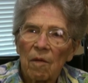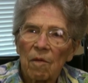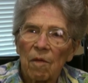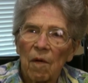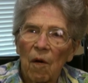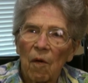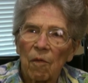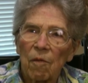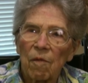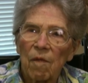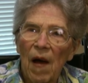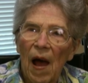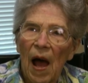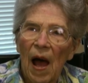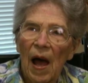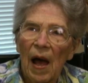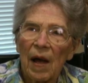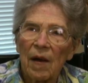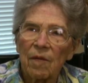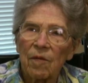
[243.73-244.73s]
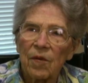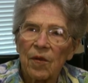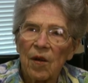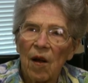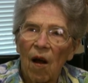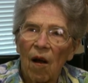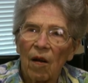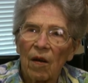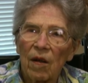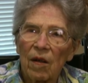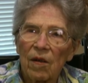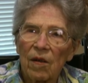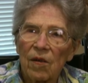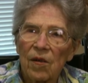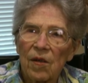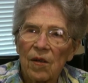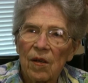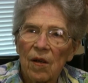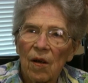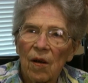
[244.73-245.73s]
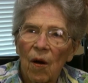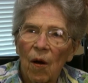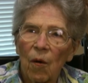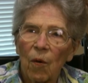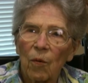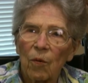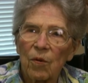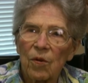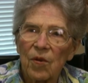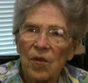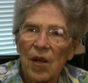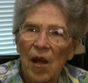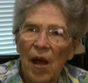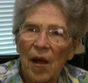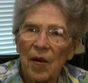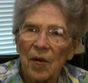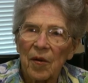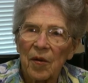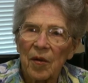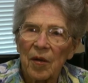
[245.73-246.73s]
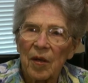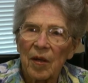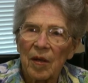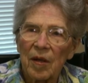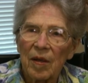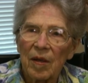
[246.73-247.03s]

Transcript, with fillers: for $5 on Saturday.